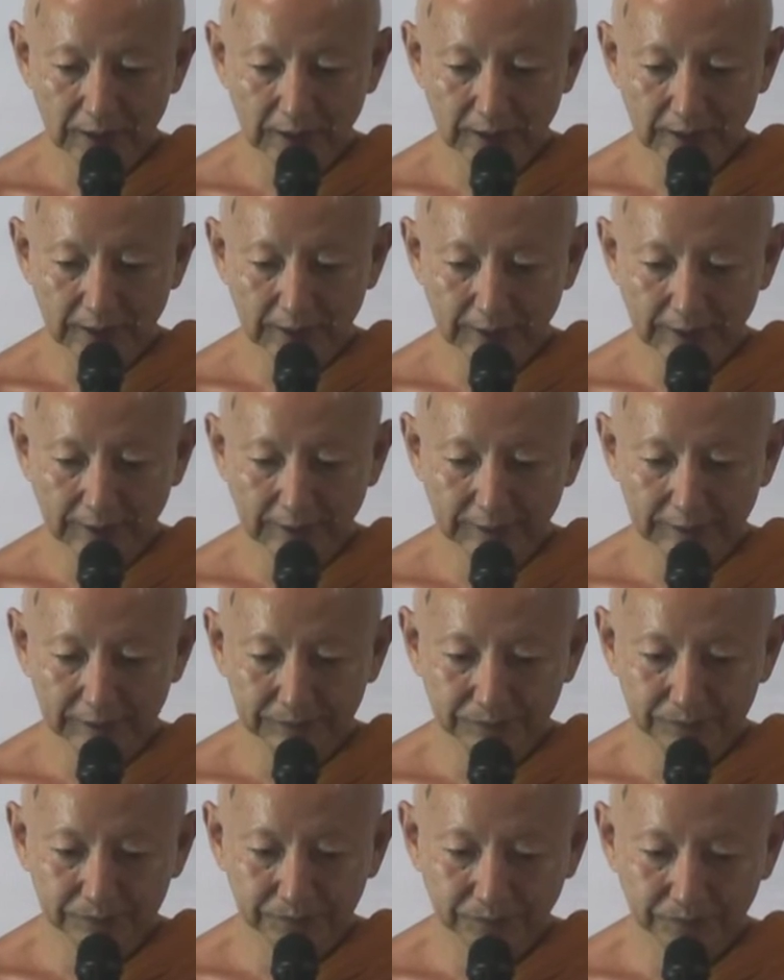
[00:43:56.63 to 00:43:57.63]

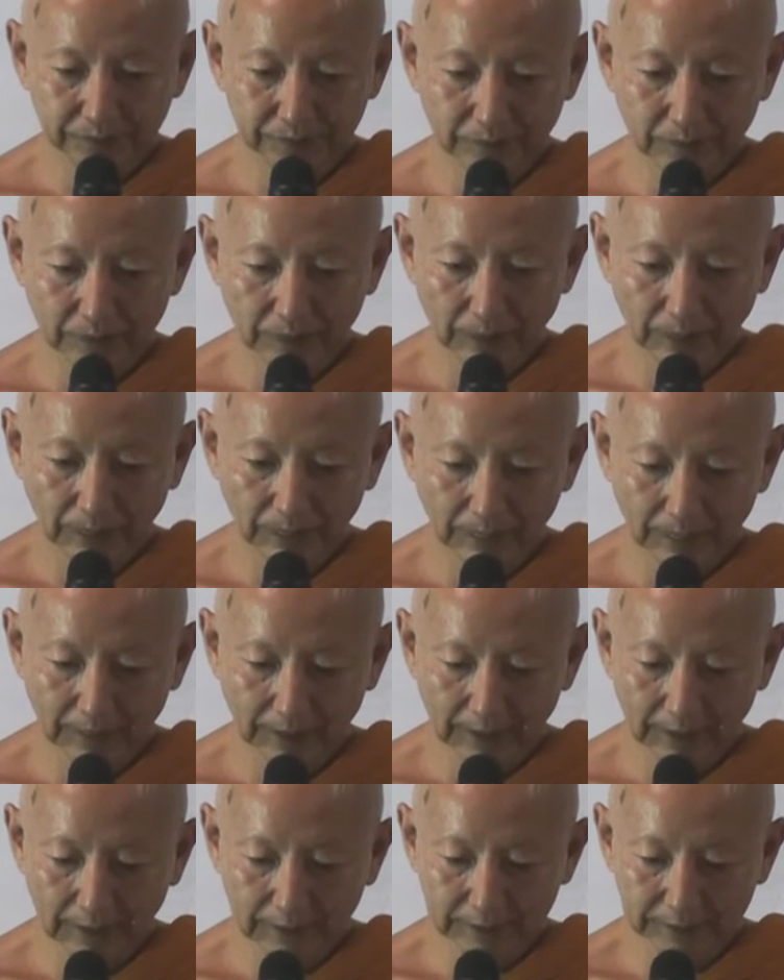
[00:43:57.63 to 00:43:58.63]

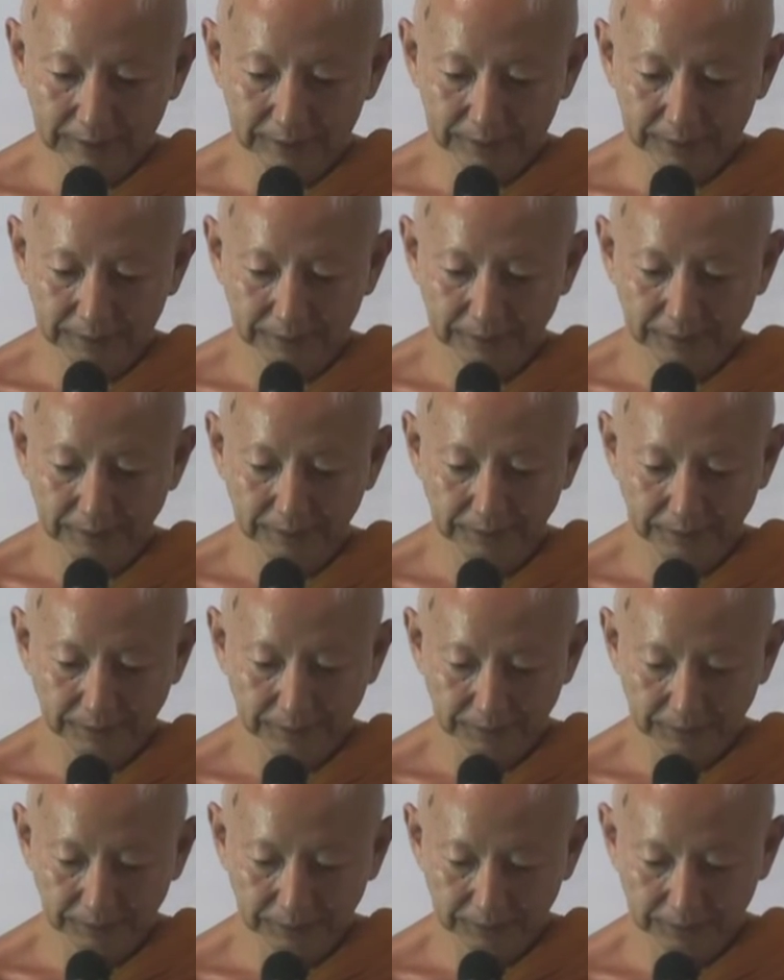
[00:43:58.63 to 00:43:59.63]

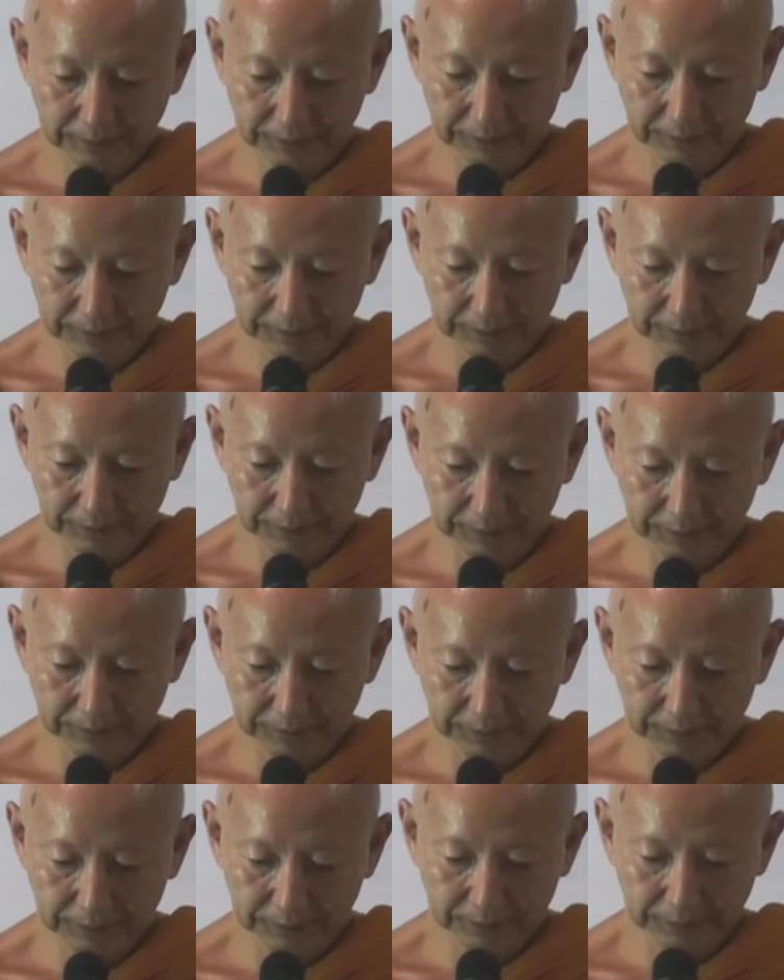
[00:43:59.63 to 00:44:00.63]

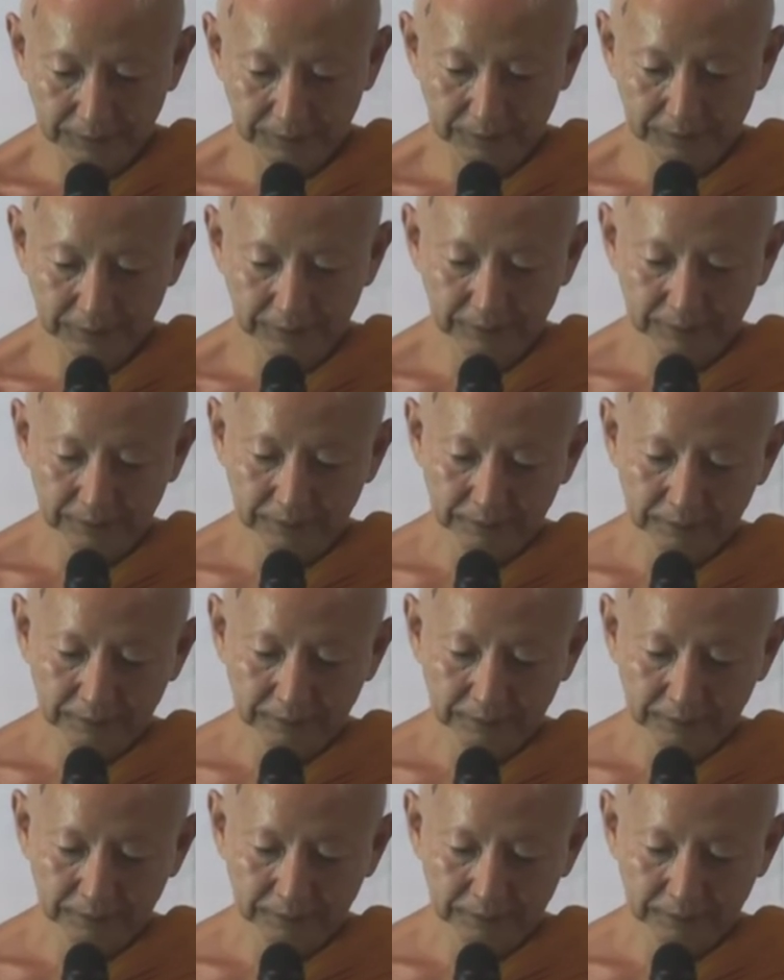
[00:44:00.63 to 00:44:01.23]
[no speech]